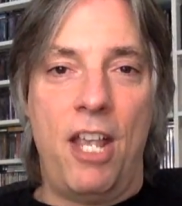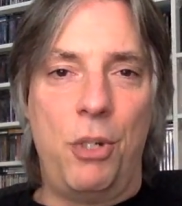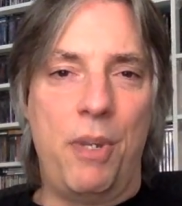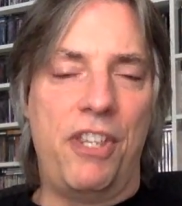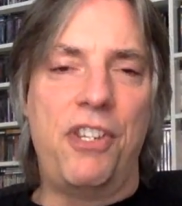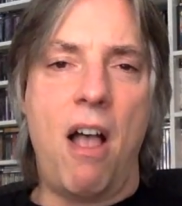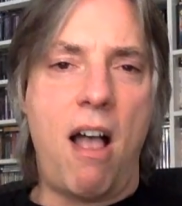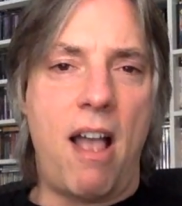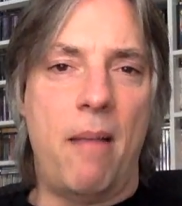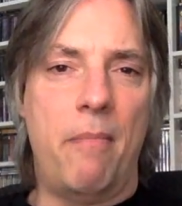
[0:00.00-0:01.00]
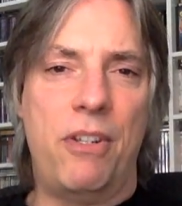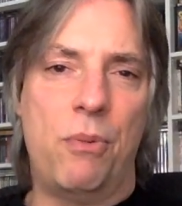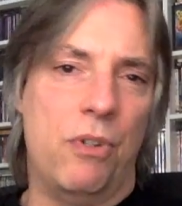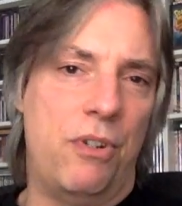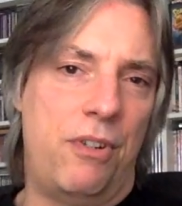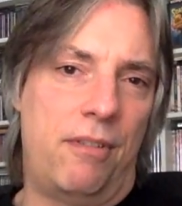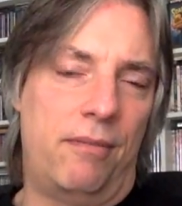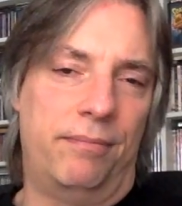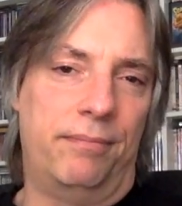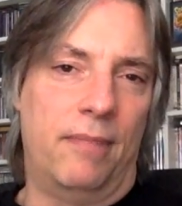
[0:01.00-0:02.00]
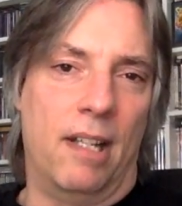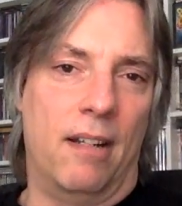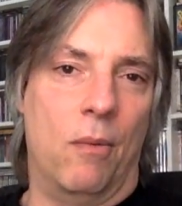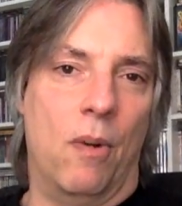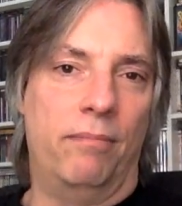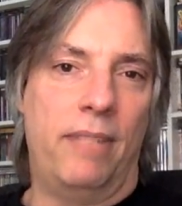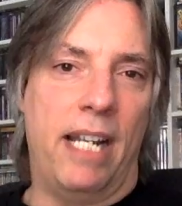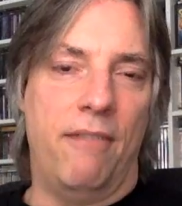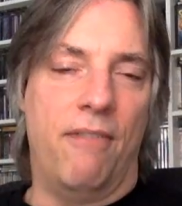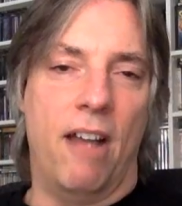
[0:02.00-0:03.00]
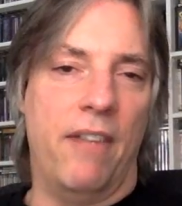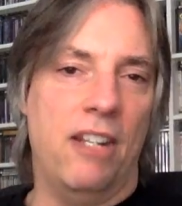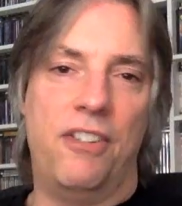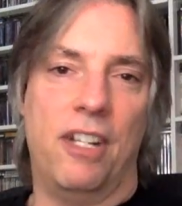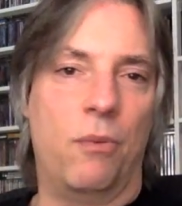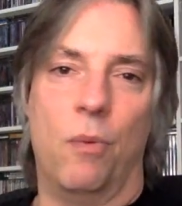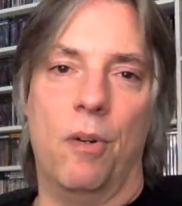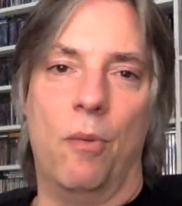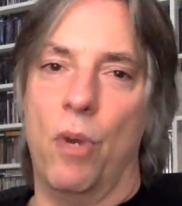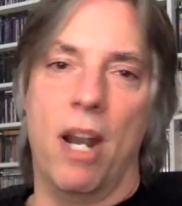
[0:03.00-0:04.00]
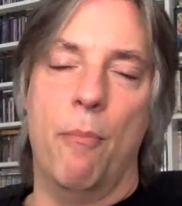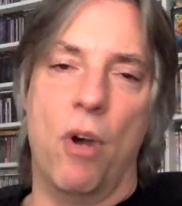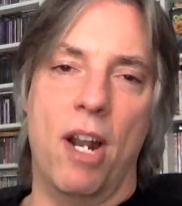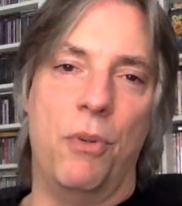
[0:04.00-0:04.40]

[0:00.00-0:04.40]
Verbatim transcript: So at the time, this was, I don't know what, 85, 86 when, when I bought it.